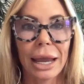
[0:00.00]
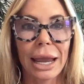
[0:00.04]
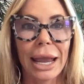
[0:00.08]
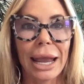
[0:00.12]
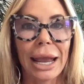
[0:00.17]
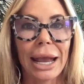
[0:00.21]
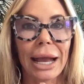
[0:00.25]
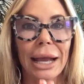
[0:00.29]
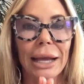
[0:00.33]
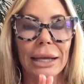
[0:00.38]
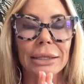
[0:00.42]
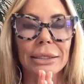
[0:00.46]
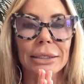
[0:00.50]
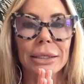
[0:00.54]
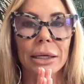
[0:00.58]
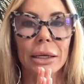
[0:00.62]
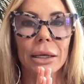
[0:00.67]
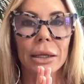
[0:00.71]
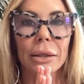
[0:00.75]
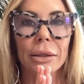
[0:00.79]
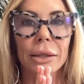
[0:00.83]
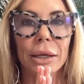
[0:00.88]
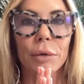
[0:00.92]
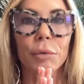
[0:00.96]
And
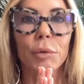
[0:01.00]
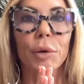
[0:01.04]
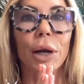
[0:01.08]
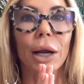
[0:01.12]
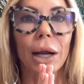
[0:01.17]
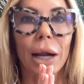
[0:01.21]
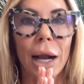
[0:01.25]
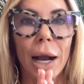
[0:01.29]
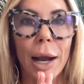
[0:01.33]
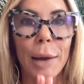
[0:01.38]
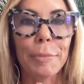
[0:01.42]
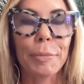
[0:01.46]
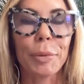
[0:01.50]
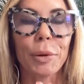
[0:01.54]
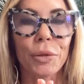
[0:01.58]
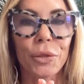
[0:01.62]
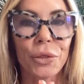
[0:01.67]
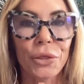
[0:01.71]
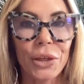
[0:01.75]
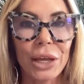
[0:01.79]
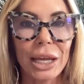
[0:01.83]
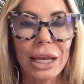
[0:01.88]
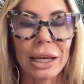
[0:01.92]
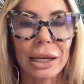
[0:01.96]
there were a couple
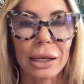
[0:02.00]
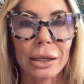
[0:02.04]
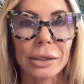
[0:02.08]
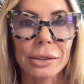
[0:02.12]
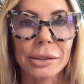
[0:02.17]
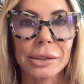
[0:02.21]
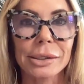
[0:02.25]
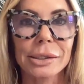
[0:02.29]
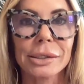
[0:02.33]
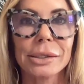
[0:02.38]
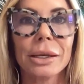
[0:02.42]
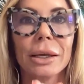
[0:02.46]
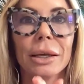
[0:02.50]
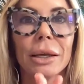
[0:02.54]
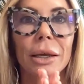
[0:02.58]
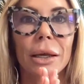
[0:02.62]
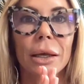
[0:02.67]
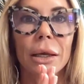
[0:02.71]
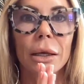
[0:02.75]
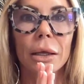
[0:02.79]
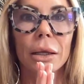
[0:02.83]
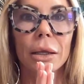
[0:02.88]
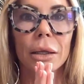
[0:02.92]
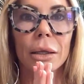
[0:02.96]
things
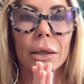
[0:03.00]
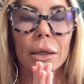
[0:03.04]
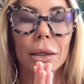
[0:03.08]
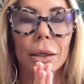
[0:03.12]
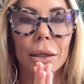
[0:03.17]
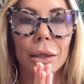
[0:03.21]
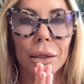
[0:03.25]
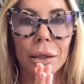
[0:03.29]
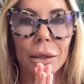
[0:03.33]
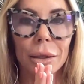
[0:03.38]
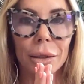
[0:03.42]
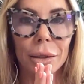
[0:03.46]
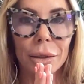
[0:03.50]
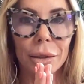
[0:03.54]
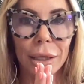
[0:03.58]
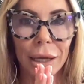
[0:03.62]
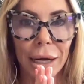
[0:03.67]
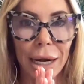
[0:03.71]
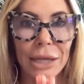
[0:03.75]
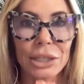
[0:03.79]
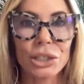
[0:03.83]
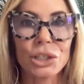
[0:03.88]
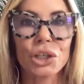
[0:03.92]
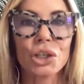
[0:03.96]

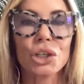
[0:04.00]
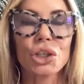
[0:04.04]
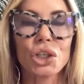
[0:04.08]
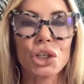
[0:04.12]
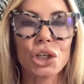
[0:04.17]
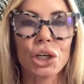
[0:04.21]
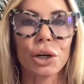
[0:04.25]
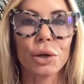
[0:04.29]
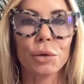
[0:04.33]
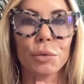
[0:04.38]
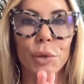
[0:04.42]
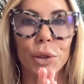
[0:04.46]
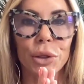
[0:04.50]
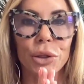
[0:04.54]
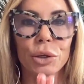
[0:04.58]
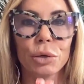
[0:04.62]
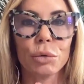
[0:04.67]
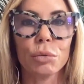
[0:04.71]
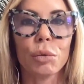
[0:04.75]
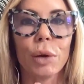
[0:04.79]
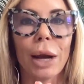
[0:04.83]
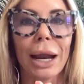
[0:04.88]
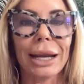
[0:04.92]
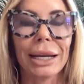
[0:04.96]
that I just shared with
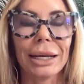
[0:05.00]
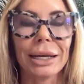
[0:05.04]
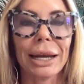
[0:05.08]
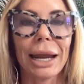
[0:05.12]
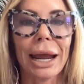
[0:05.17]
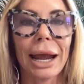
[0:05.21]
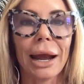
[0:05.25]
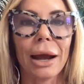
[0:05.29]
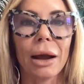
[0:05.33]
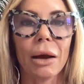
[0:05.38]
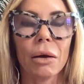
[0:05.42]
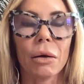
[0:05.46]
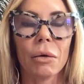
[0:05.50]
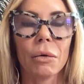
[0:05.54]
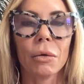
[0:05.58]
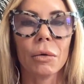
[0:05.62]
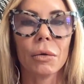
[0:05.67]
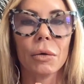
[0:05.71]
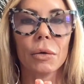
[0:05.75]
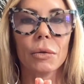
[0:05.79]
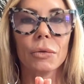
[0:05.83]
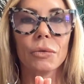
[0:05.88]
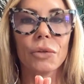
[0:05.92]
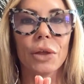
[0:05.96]
you right now
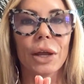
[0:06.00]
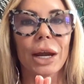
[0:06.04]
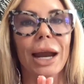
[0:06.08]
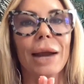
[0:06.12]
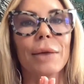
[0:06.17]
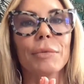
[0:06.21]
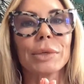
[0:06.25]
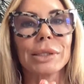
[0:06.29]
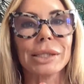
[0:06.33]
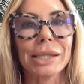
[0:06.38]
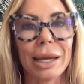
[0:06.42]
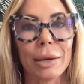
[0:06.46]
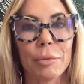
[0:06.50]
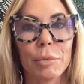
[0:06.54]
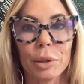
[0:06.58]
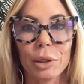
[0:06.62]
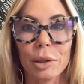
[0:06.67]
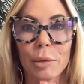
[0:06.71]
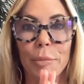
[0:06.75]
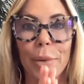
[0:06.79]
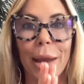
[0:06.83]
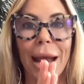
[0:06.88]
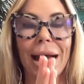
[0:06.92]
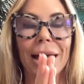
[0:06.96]
that I was able
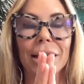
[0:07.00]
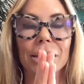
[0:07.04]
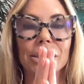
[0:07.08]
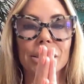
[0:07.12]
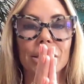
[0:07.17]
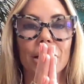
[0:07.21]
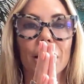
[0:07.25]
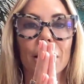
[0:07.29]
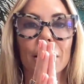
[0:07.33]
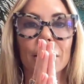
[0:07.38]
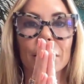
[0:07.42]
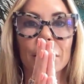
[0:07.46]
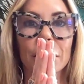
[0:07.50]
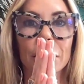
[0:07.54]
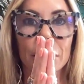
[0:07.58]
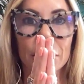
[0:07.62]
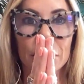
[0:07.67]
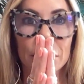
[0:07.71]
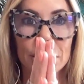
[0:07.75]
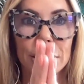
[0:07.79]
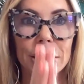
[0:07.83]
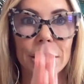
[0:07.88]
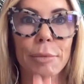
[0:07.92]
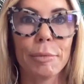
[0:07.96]
to pass on
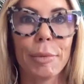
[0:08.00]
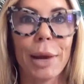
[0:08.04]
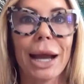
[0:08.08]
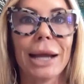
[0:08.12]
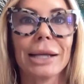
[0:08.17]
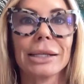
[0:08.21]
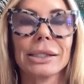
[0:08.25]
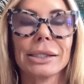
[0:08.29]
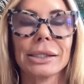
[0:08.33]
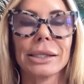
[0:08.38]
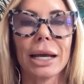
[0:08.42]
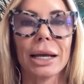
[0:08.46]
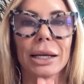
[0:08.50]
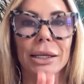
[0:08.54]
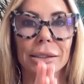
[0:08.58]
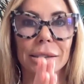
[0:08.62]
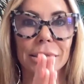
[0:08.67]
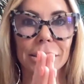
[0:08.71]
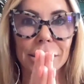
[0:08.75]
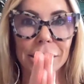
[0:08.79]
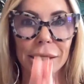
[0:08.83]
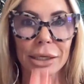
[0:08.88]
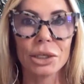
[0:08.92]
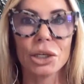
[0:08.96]
to my
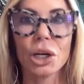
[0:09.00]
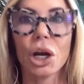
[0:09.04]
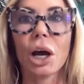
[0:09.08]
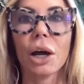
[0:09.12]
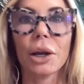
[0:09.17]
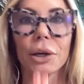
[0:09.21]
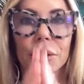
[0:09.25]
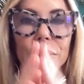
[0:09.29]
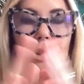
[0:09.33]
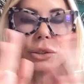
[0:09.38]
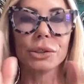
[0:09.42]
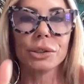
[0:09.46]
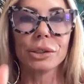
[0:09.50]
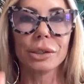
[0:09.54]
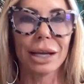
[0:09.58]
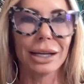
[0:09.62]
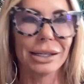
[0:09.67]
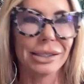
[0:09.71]
sons and daughters.